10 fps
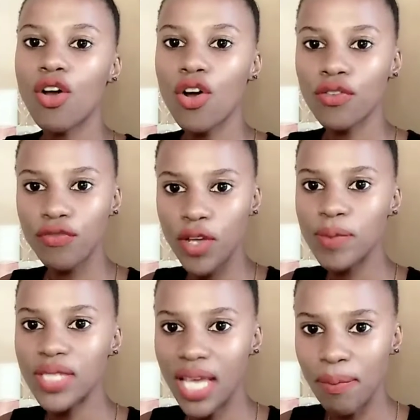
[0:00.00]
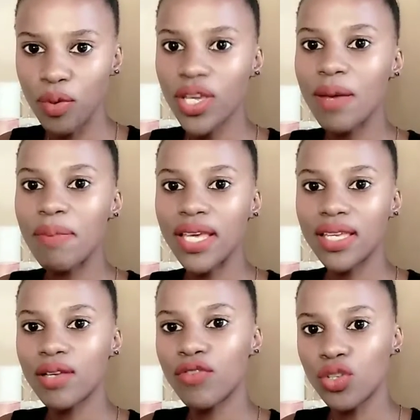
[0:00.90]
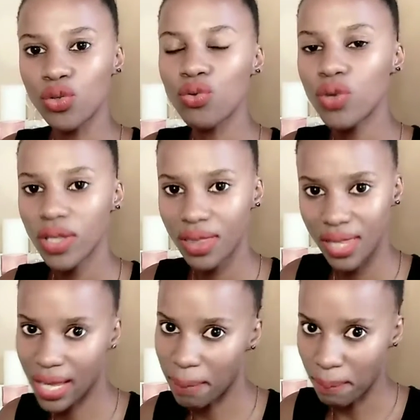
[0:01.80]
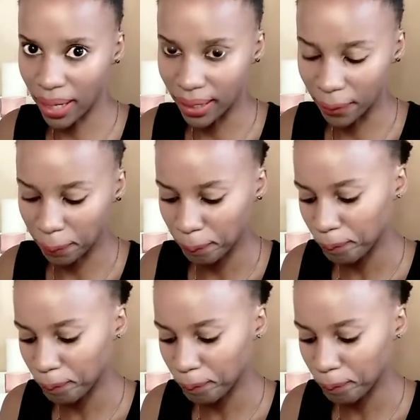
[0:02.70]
confirms their booking by giving you their money.